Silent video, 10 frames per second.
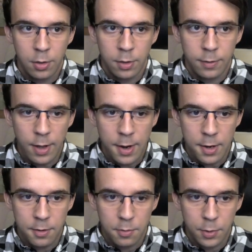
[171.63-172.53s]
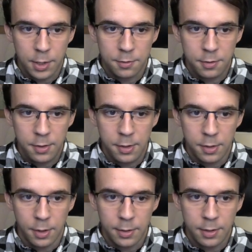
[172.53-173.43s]
then we can see
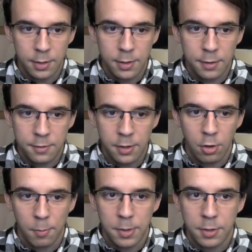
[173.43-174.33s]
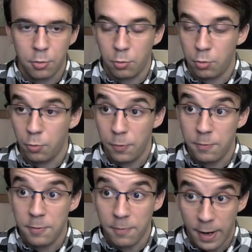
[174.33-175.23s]
here that it gets incremented to
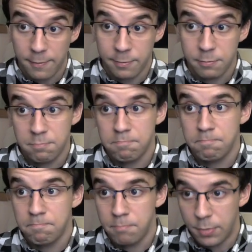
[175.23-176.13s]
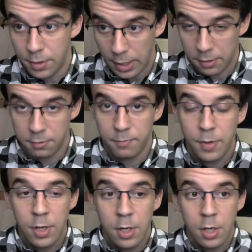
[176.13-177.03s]
255. Nice.
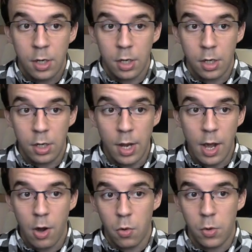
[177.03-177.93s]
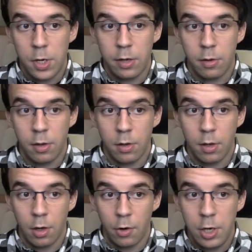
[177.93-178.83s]
Now,
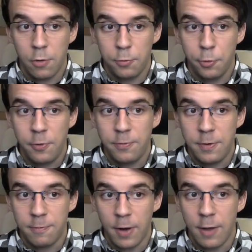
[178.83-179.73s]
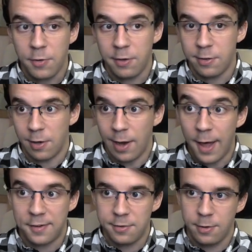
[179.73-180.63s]
array of 255 is the
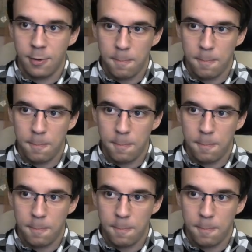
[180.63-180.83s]
last